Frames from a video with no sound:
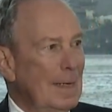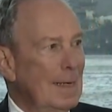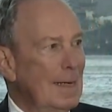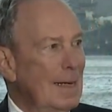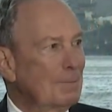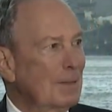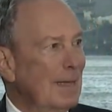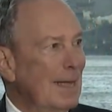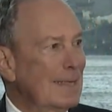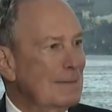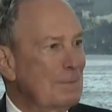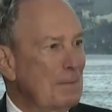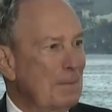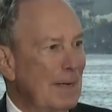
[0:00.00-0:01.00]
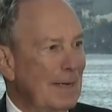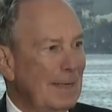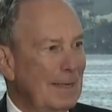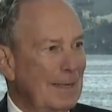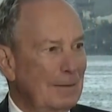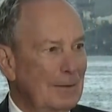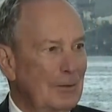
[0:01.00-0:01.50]
Uh, I'm glad to be
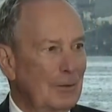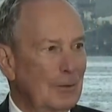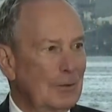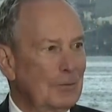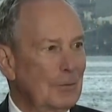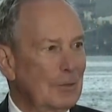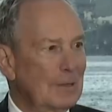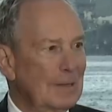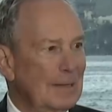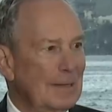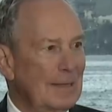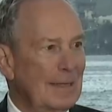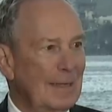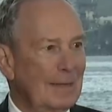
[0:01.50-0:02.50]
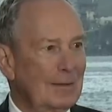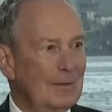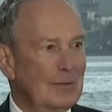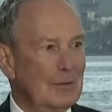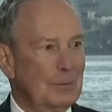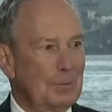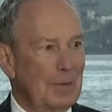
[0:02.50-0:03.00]
back here in Norfolk
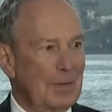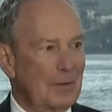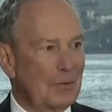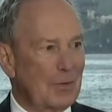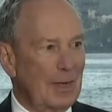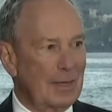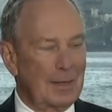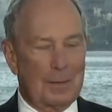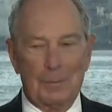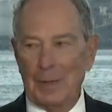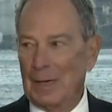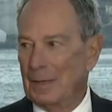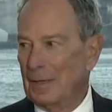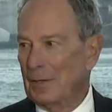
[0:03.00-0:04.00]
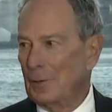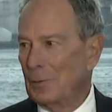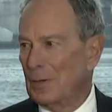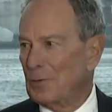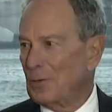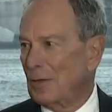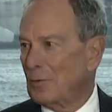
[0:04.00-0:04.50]
and to be standing by the
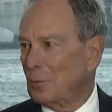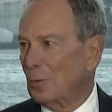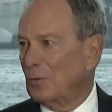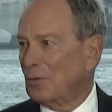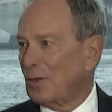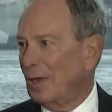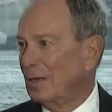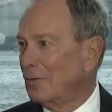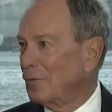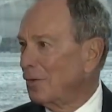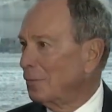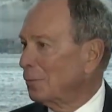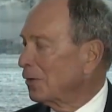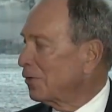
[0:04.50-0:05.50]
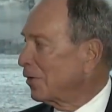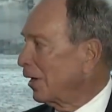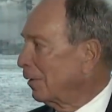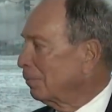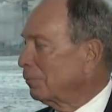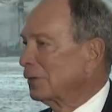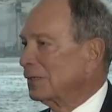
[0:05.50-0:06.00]
USS Wisconsin, which
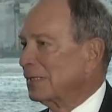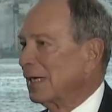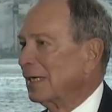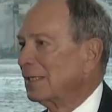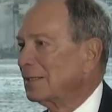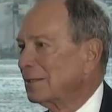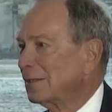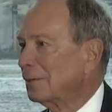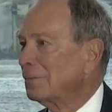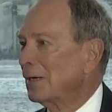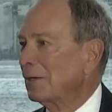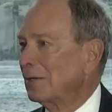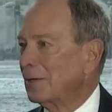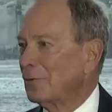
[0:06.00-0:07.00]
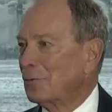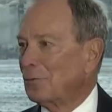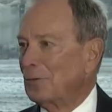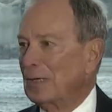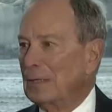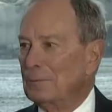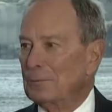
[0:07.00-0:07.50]
helped protect America's
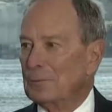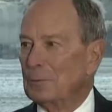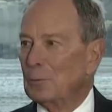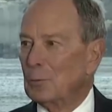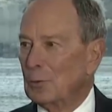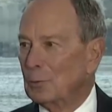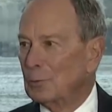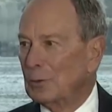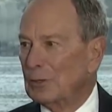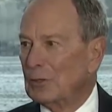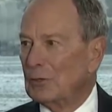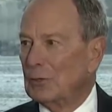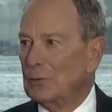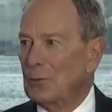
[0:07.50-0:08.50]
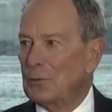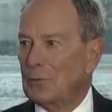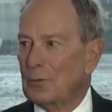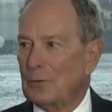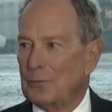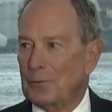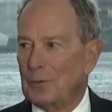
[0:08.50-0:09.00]
freedom from World War II
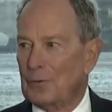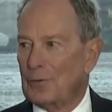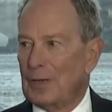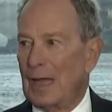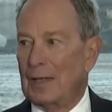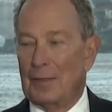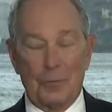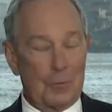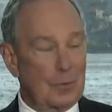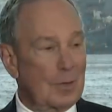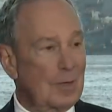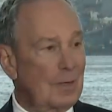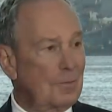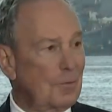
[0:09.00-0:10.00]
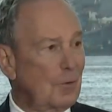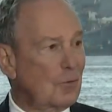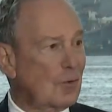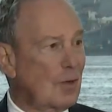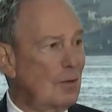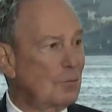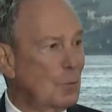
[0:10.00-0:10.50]
through the first and through the
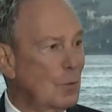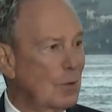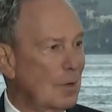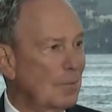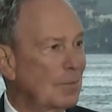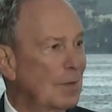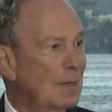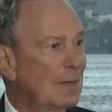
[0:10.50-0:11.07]
first Gulf War.